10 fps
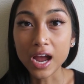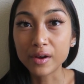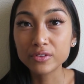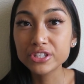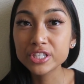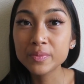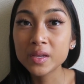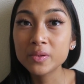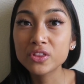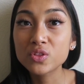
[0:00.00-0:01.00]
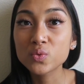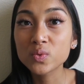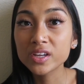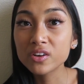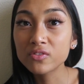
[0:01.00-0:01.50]
averaging maybe
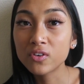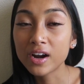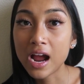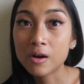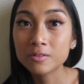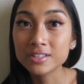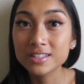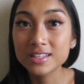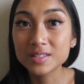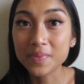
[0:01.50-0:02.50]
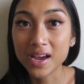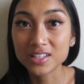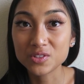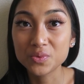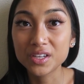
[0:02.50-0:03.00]
three to four hours this
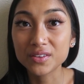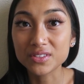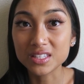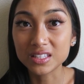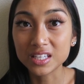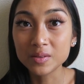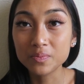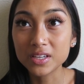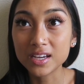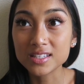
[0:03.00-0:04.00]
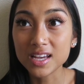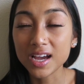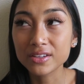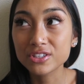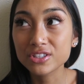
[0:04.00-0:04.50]
past week of sleep because
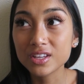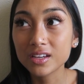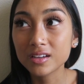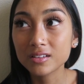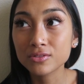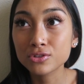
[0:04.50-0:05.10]
I just like